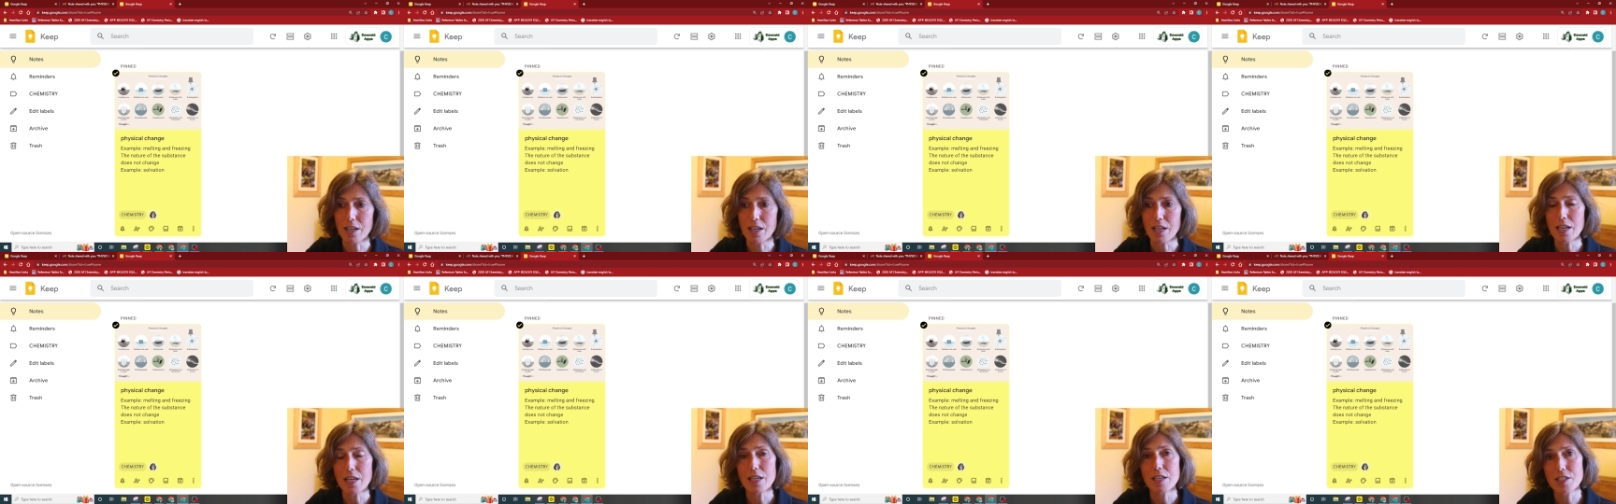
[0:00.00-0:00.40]

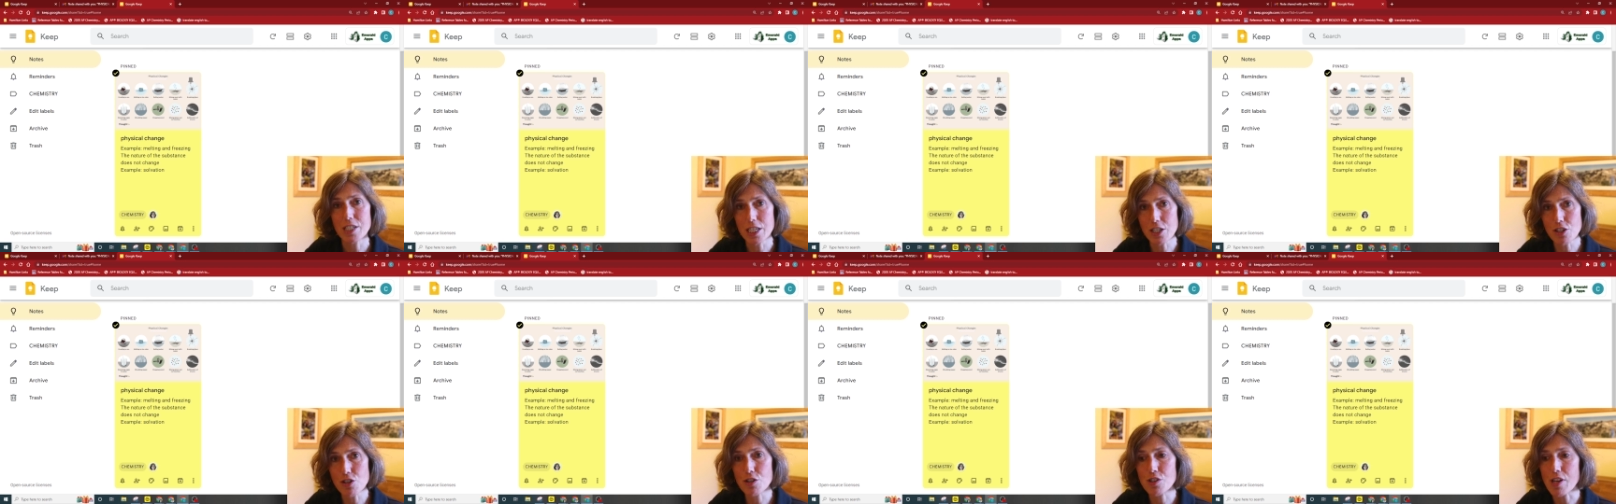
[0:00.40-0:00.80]

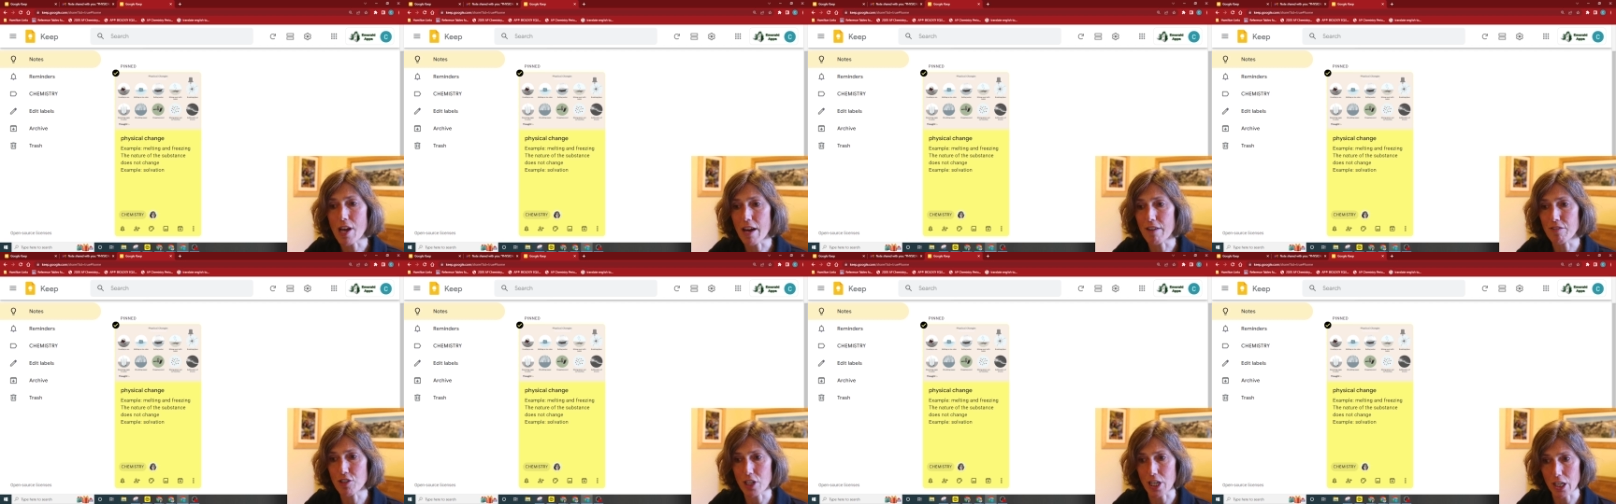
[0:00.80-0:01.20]
Teachers
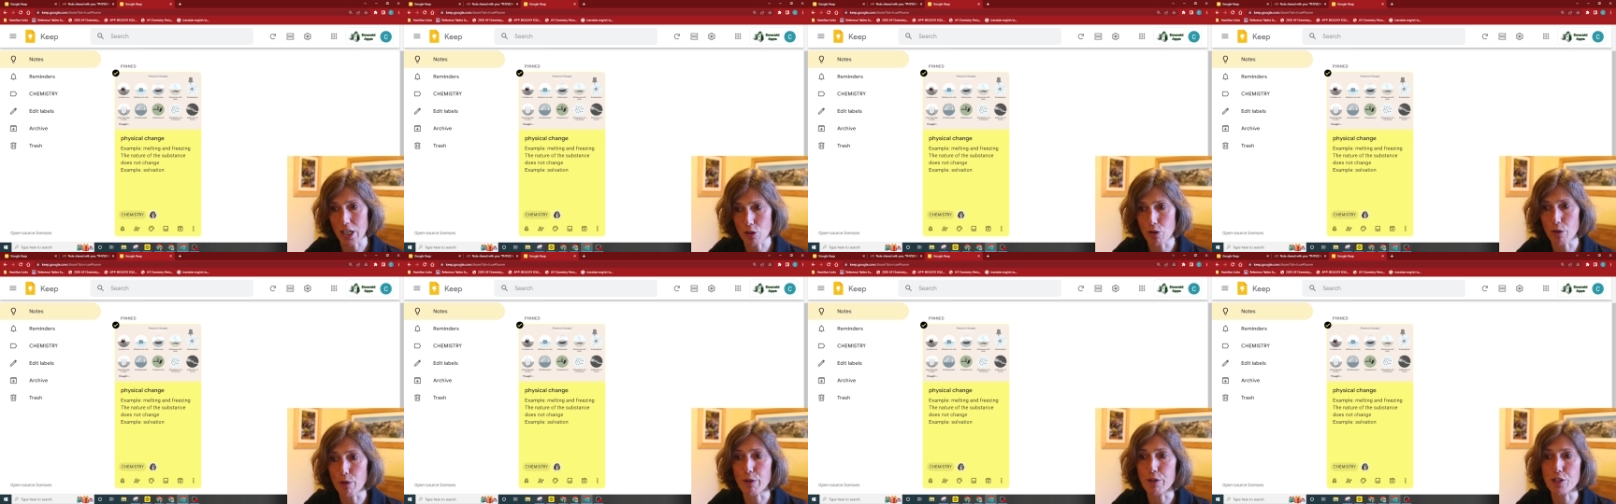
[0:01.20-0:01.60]
have to
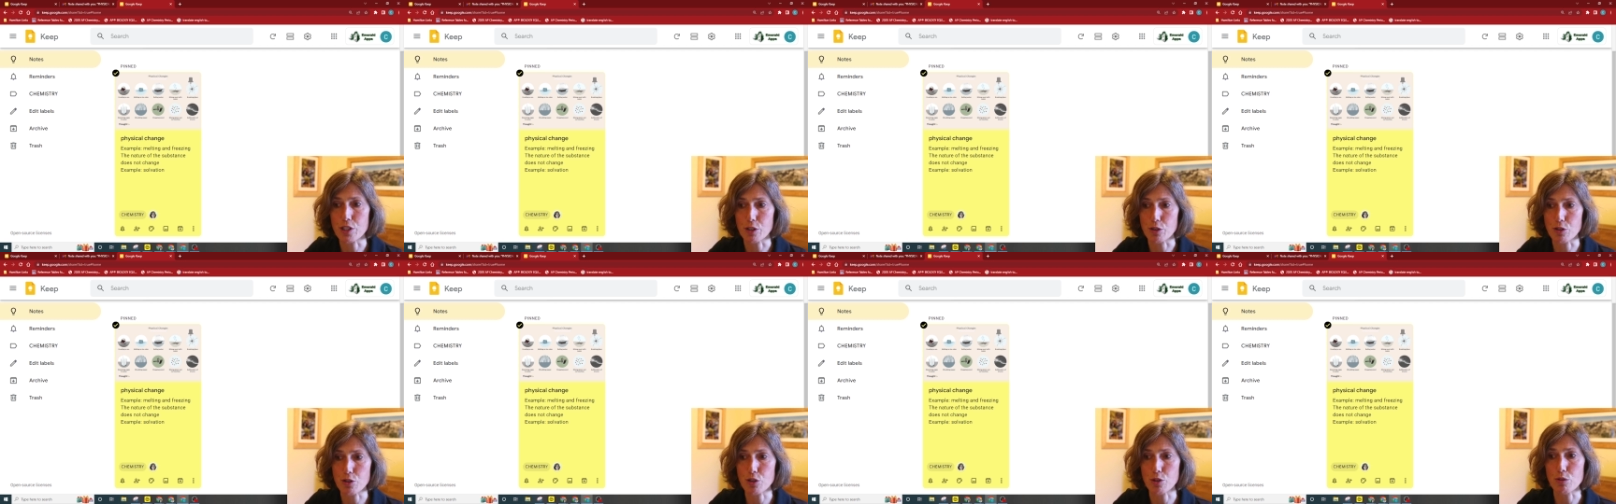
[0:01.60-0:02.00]
encourage their
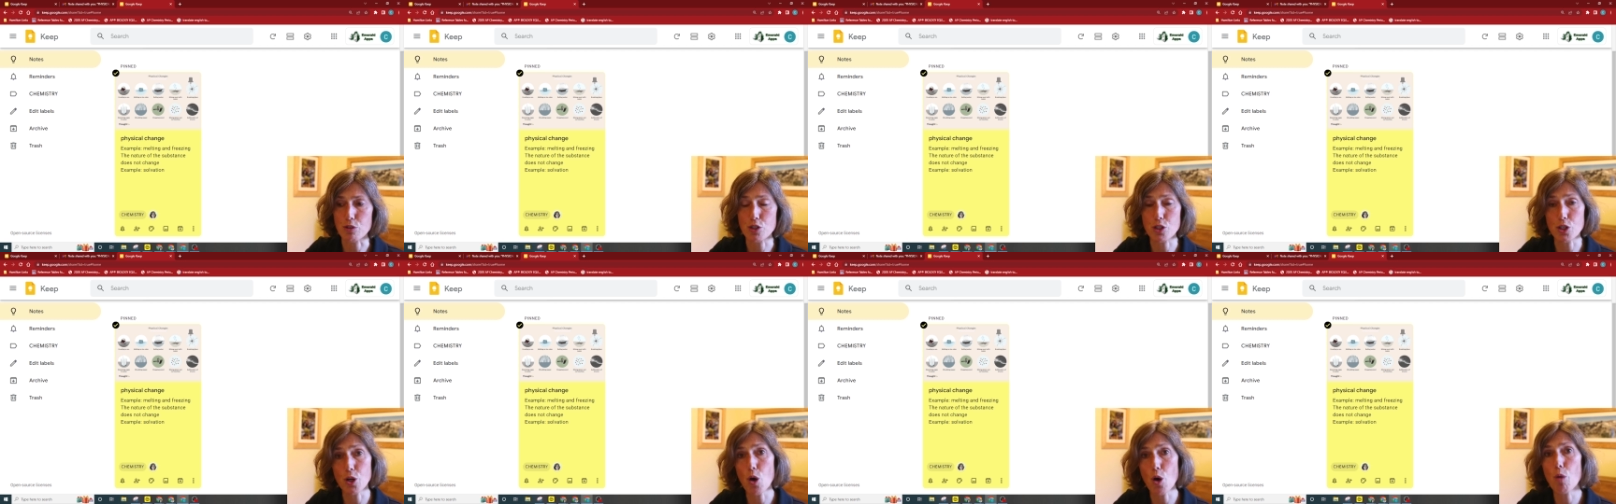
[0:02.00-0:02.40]
students
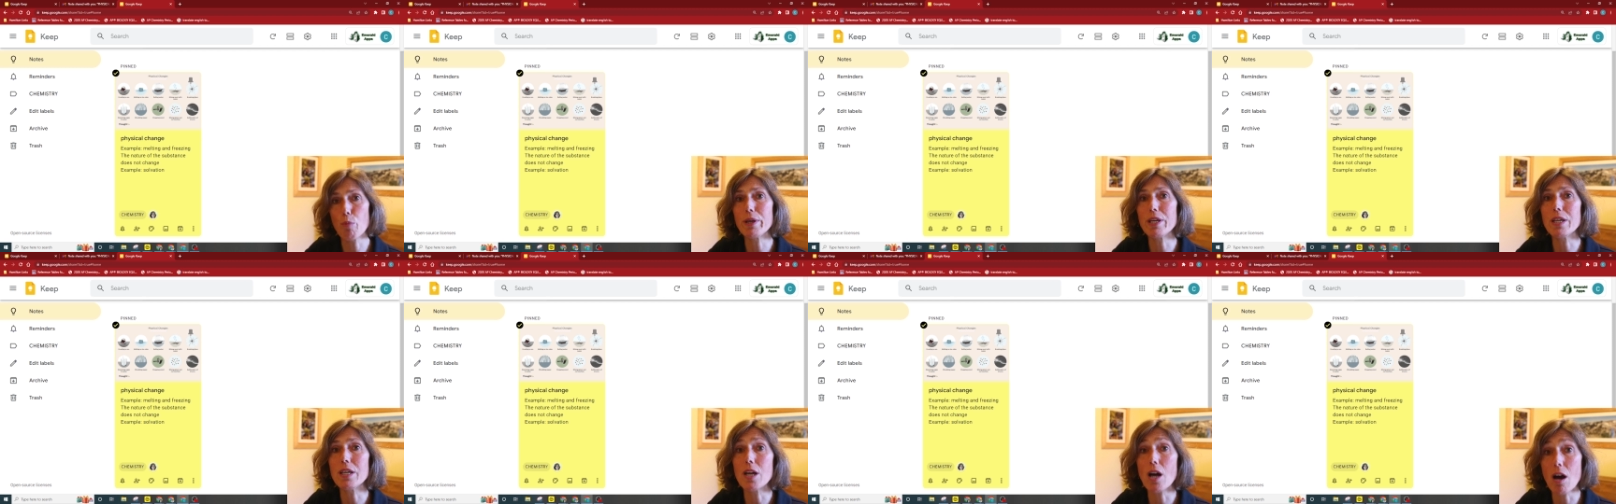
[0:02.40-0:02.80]
to go
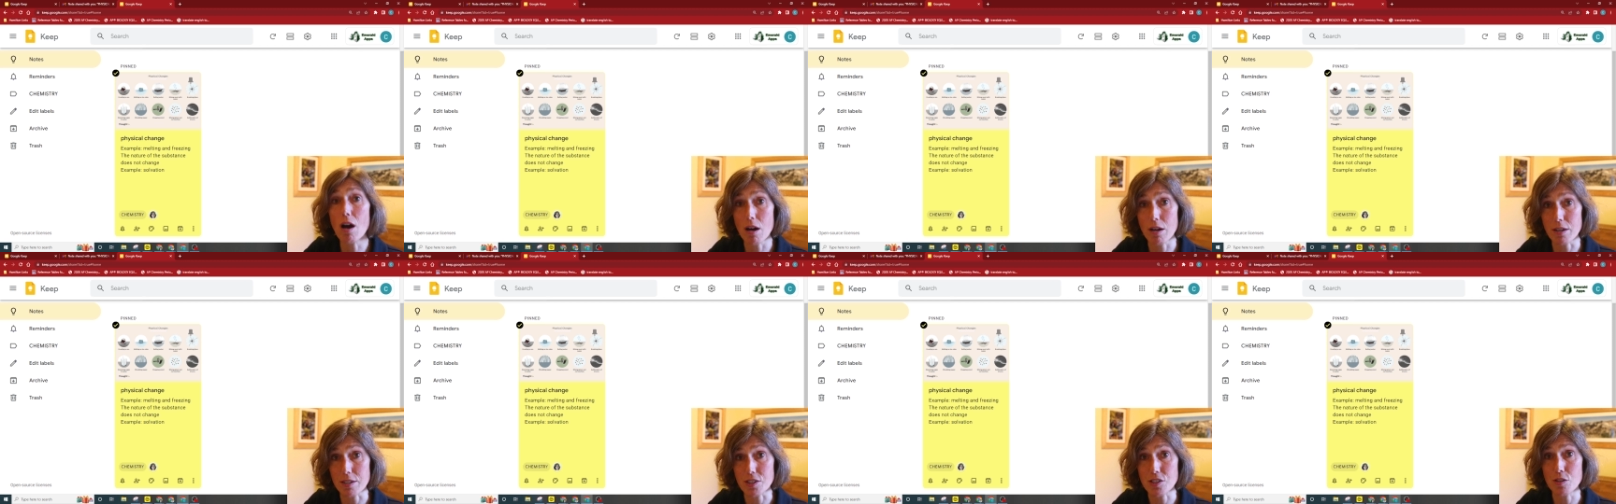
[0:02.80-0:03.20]

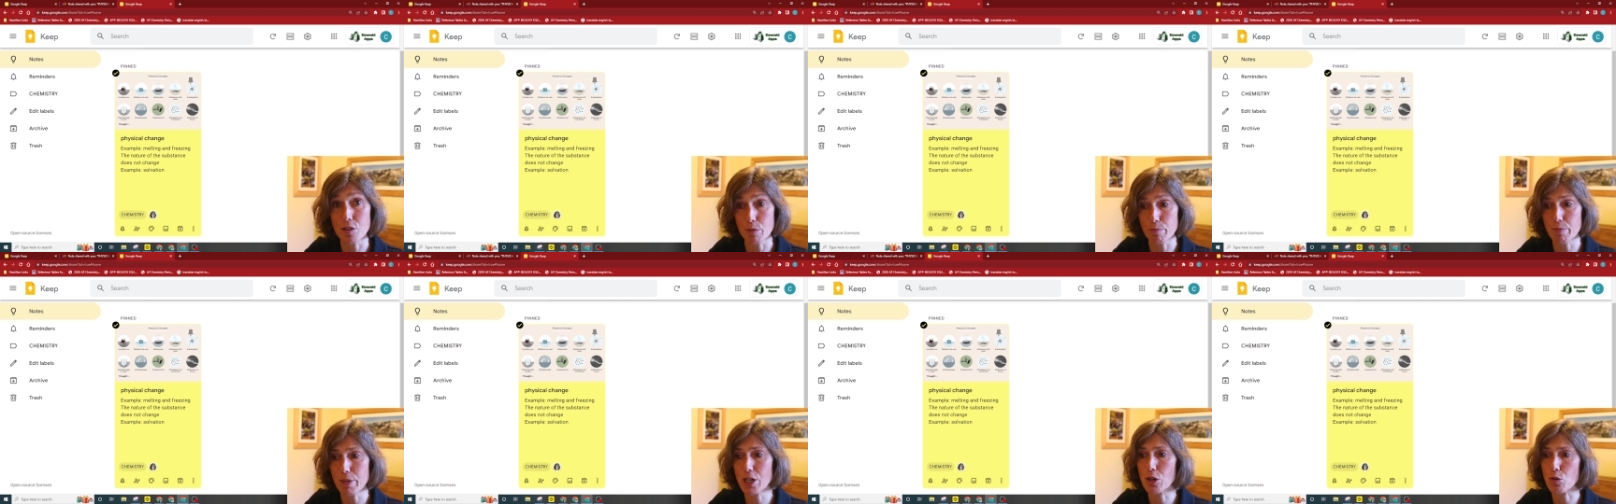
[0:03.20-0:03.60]
beyond the
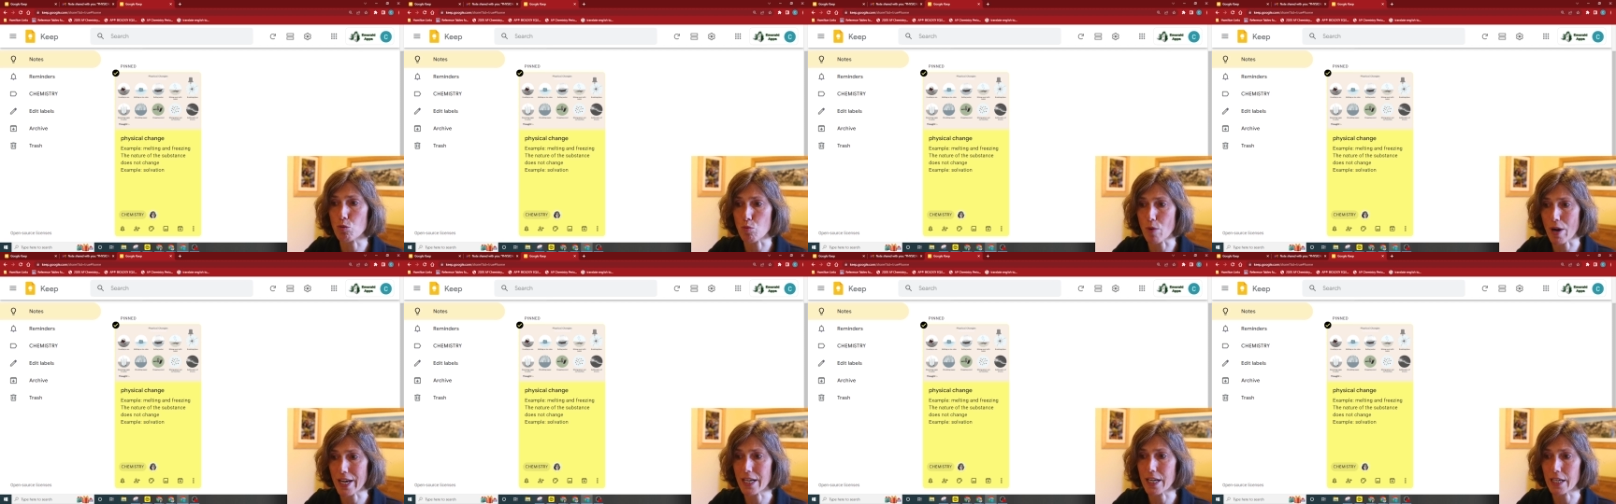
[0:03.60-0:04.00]
mere
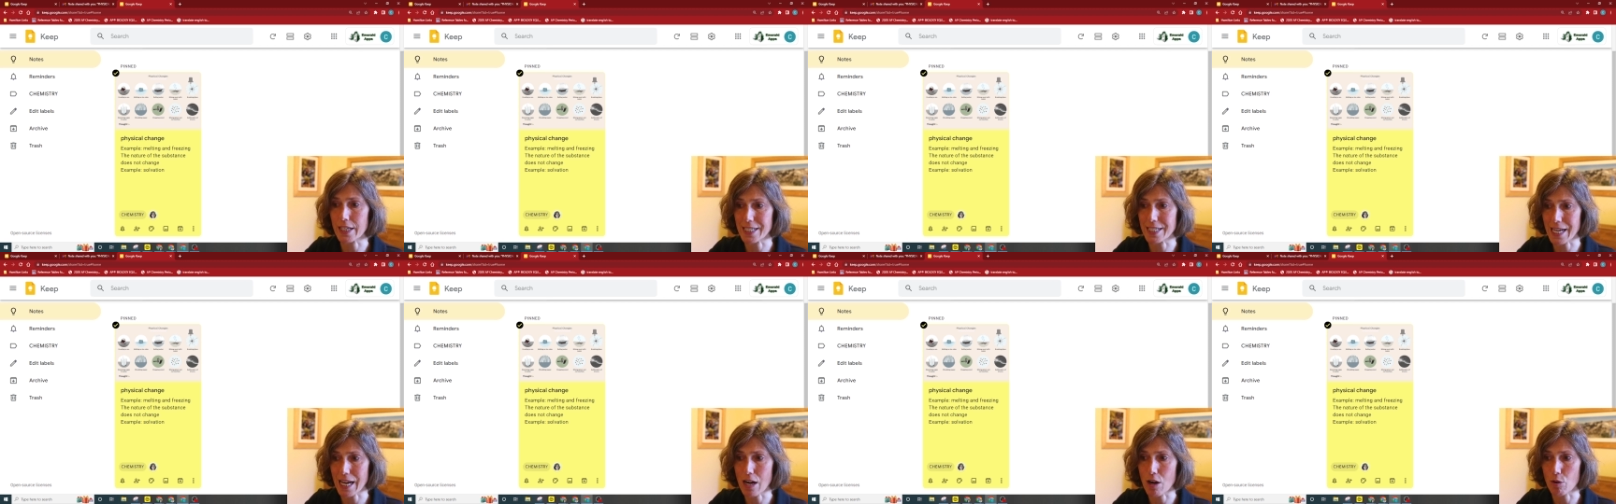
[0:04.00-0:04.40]
writing
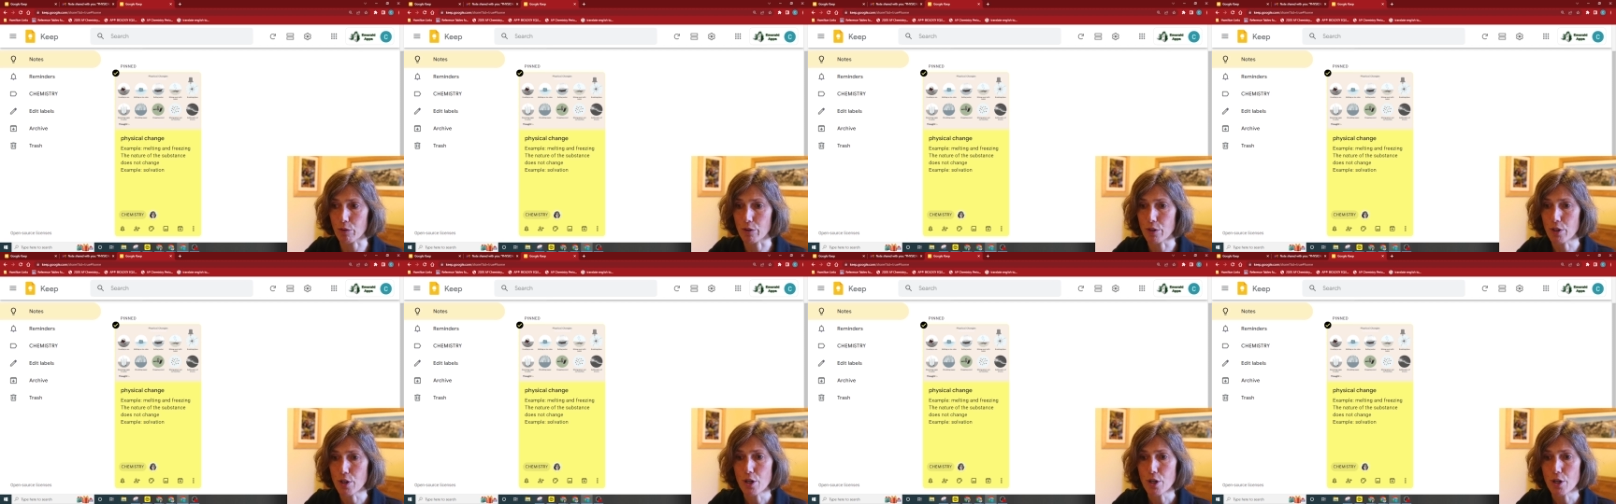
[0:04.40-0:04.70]
down,